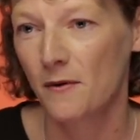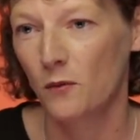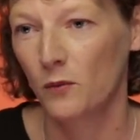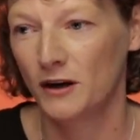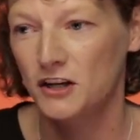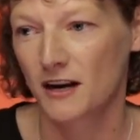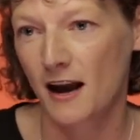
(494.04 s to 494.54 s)

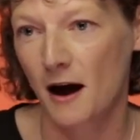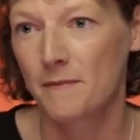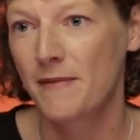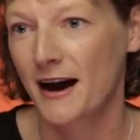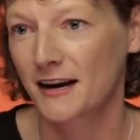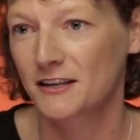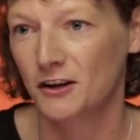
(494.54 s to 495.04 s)
which come
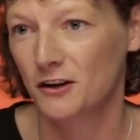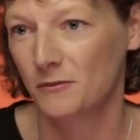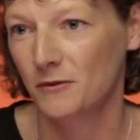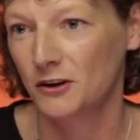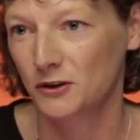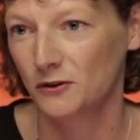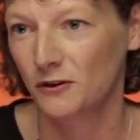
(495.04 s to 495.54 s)
back to
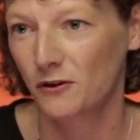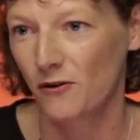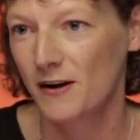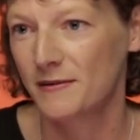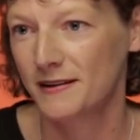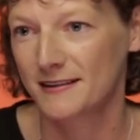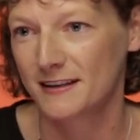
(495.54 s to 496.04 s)
commercial
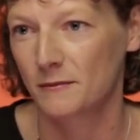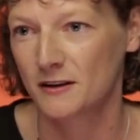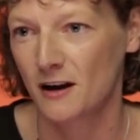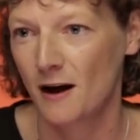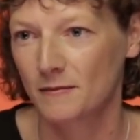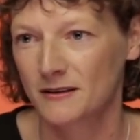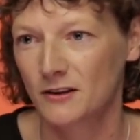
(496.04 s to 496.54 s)
agreements
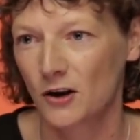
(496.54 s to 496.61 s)
sometimes.